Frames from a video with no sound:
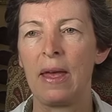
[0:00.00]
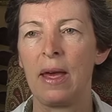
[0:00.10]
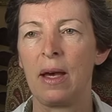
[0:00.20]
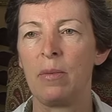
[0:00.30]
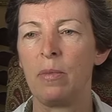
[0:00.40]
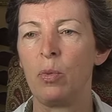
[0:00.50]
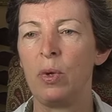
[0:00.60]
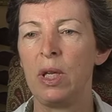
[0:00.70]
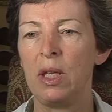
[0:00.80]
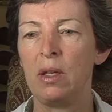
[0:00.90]
Um,
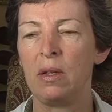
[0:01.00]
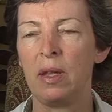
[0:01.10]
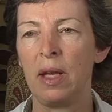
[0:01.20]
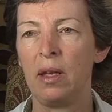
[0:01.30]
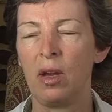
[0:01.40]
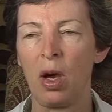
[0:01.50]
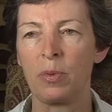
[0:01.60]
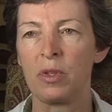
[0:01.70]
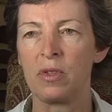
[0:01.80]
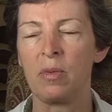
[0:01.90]
we, then the
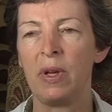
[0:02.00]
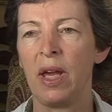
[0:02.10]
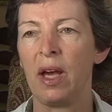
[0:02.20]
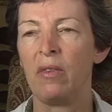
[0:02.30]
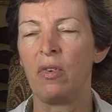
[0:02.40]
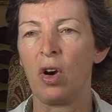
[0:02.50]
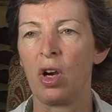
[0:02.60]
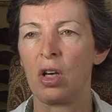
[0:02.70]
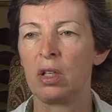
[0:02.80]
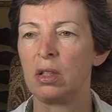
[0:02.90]
options that we have
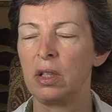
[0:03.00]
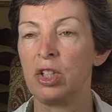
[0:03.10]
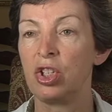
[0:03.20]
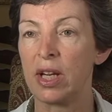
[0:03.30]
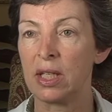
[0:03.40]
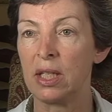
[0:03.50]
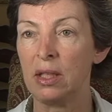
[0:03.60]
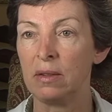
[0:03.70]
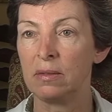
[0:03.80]
are injecting.